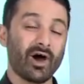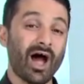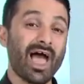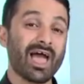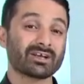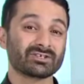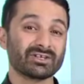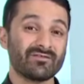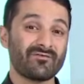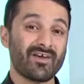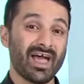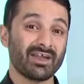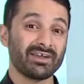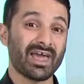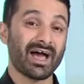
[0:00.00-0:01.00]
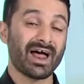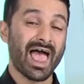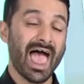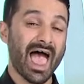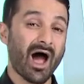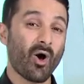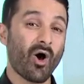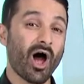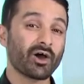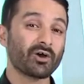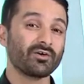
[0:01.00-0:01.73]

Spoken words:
I actually found out how I